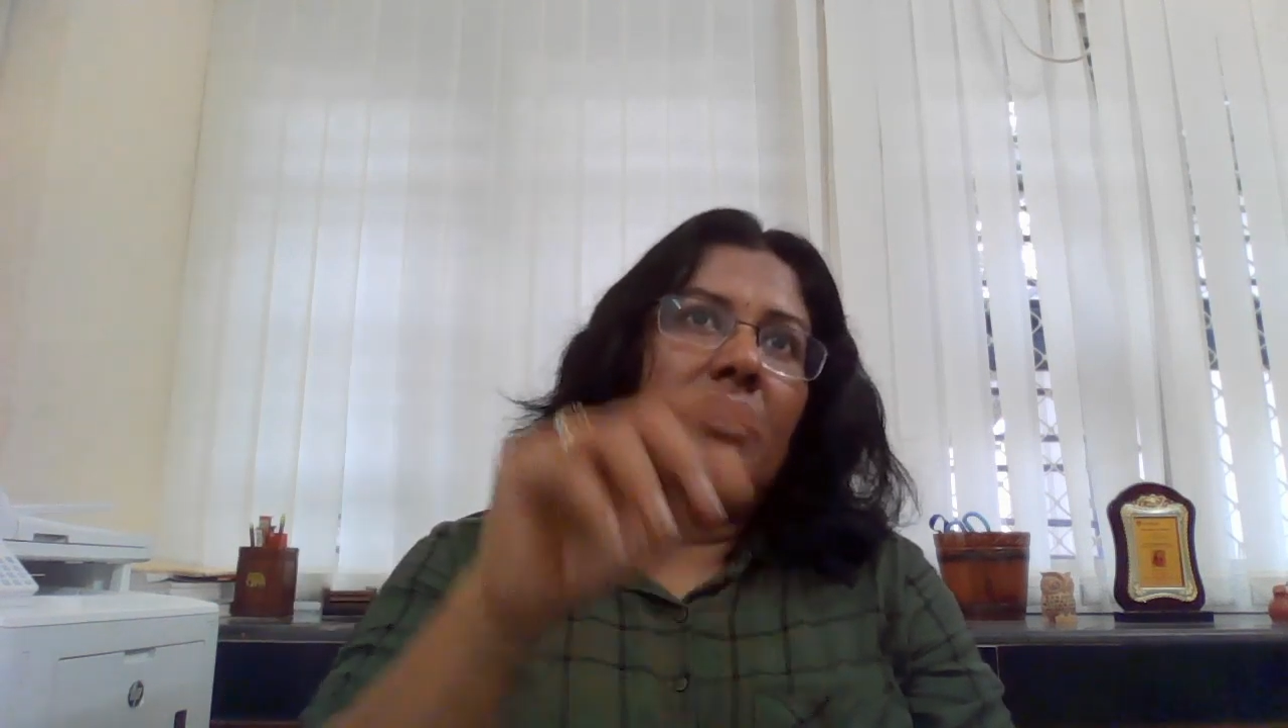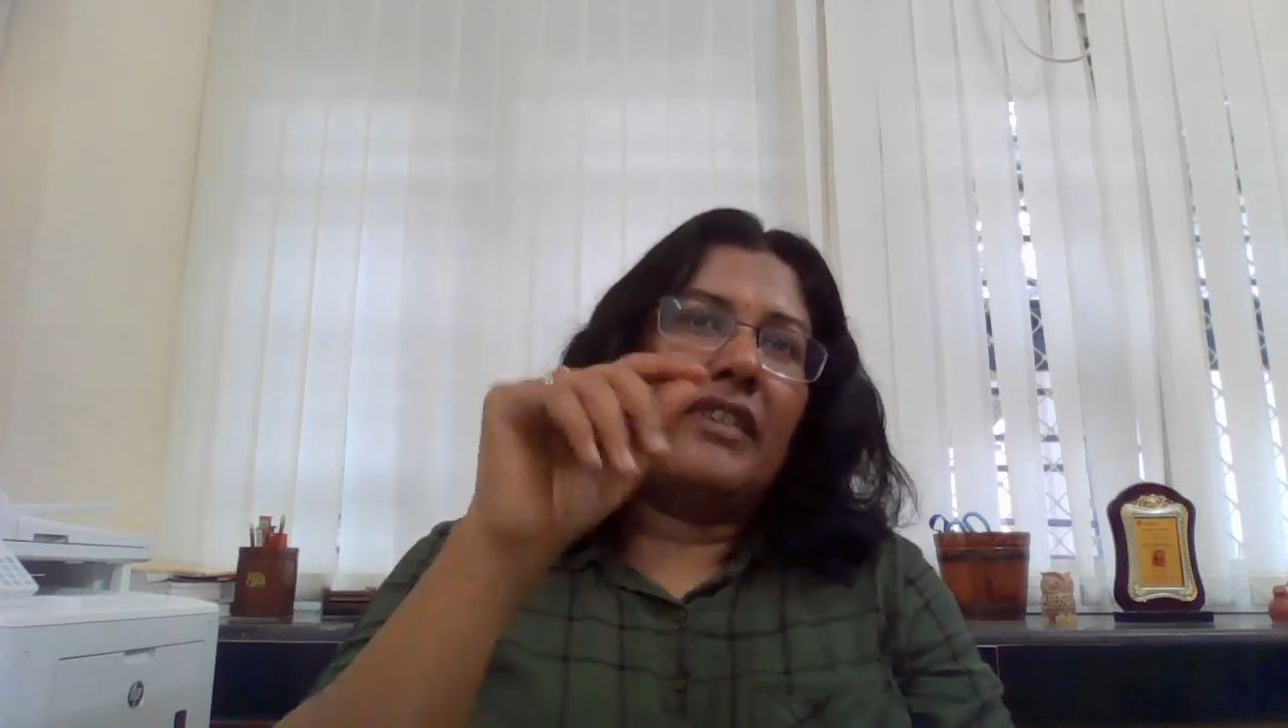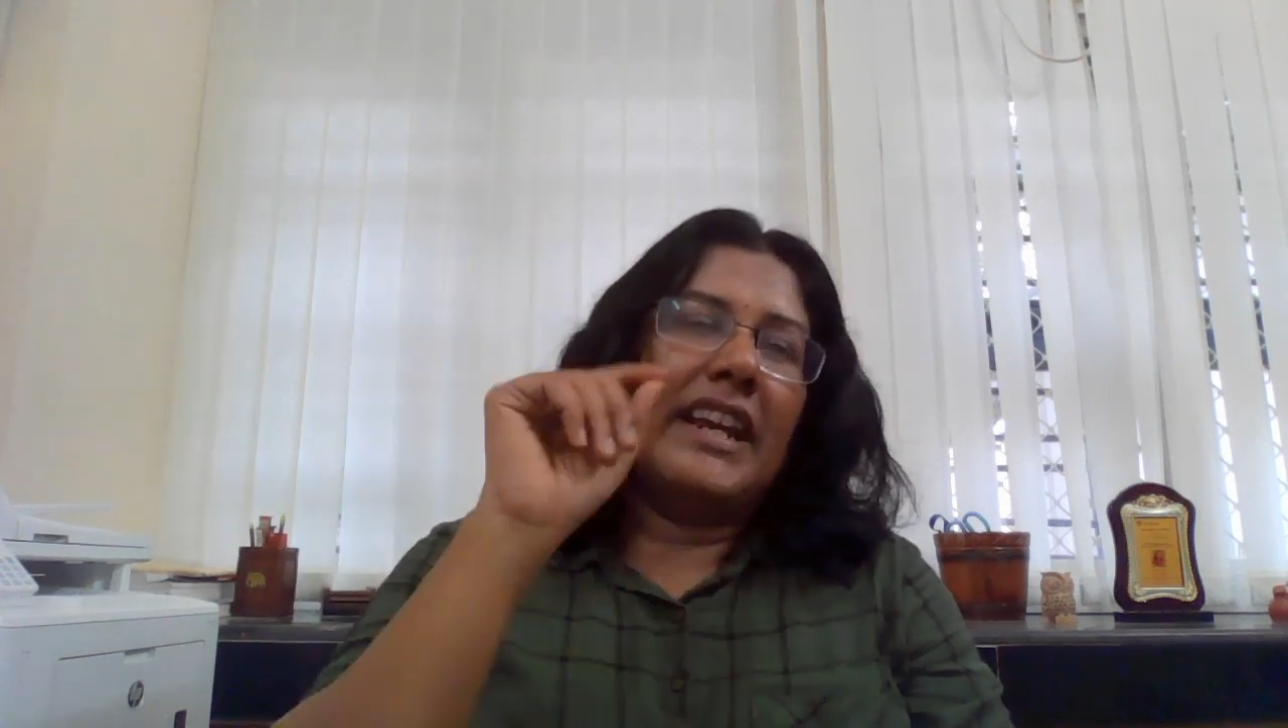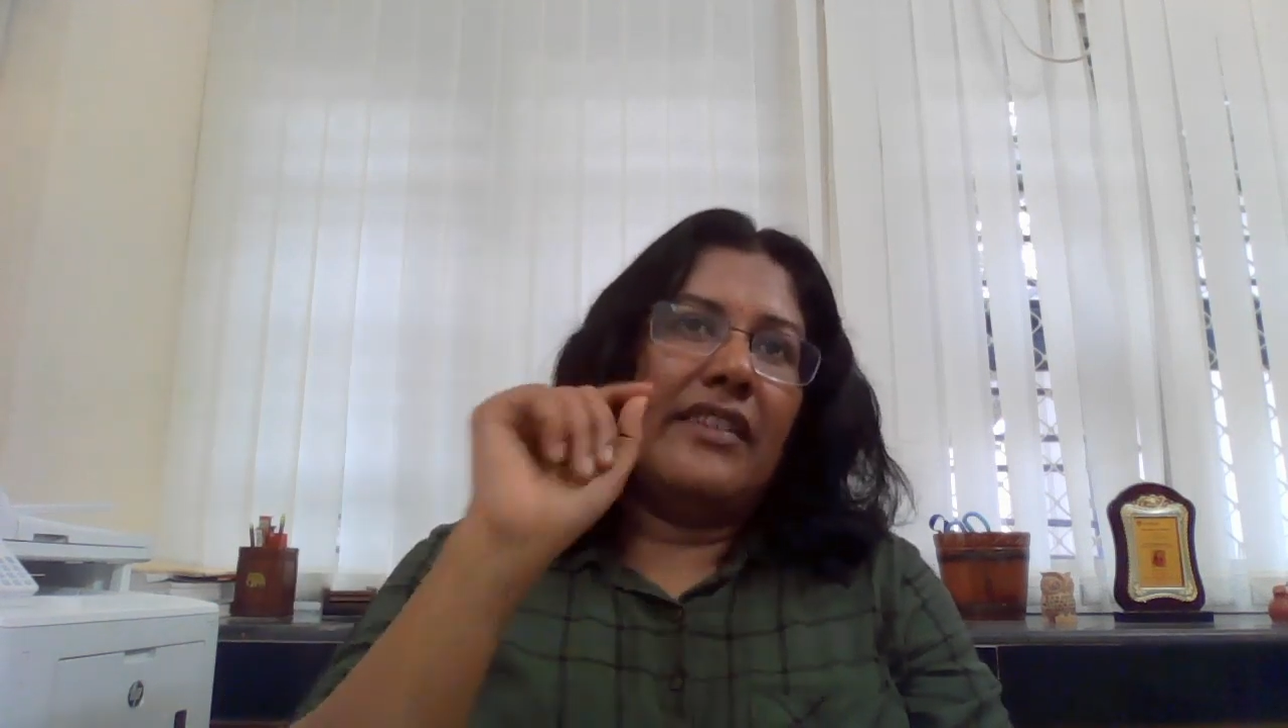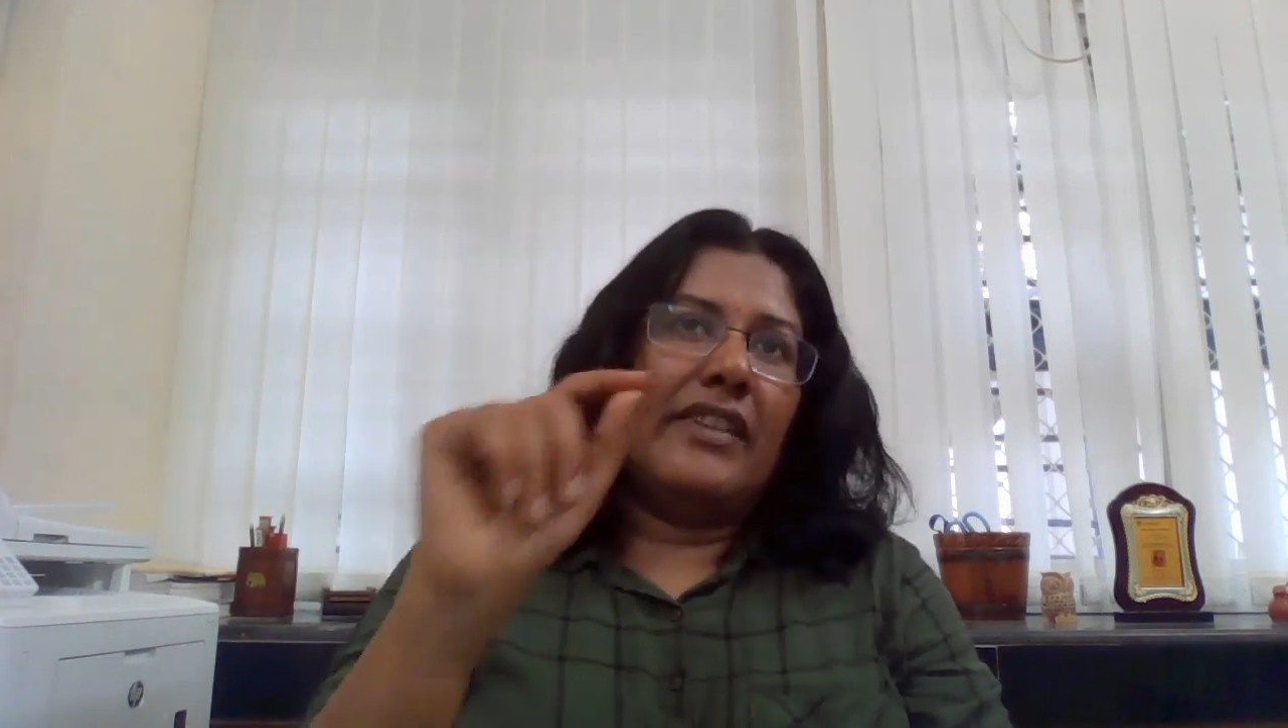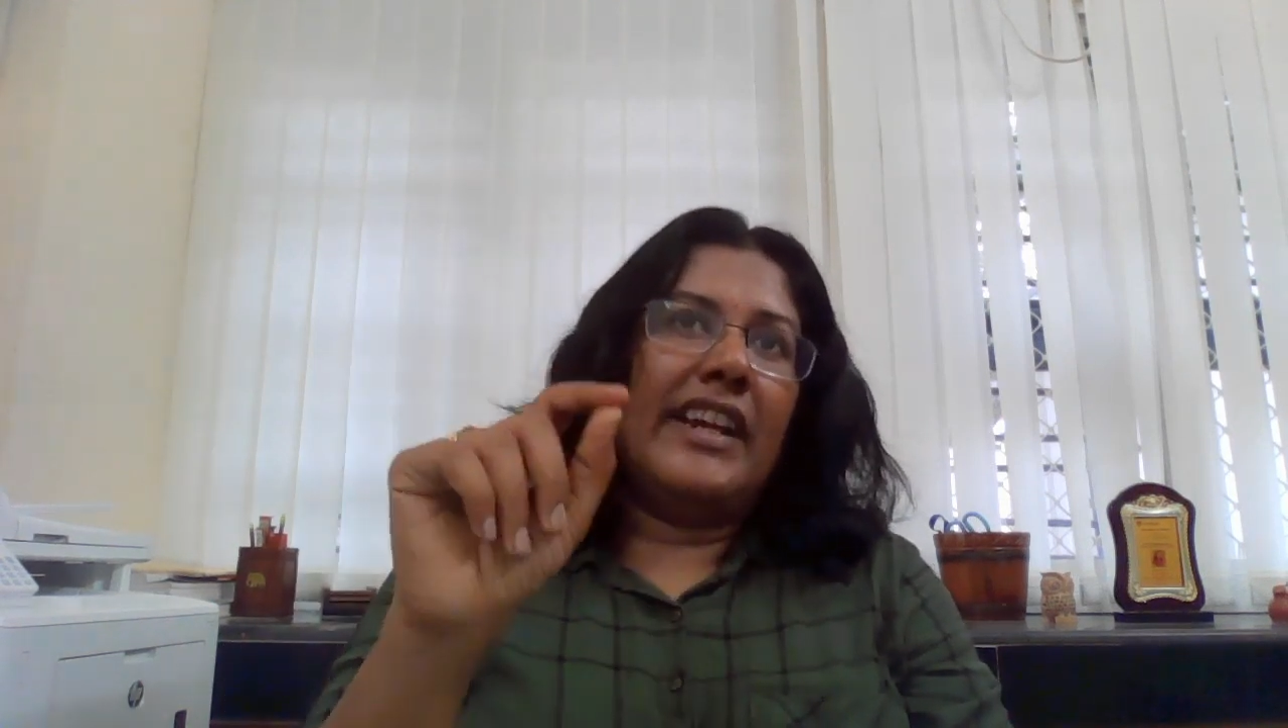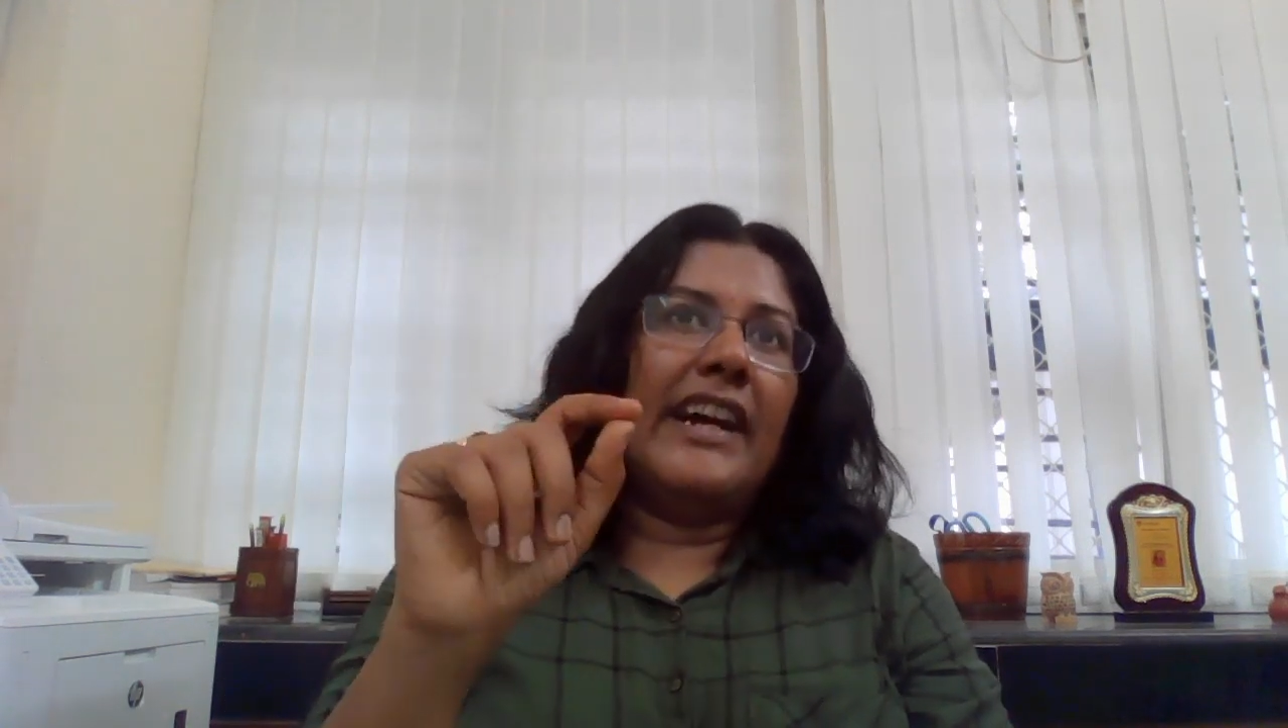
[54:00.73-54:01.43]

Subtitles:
of getting very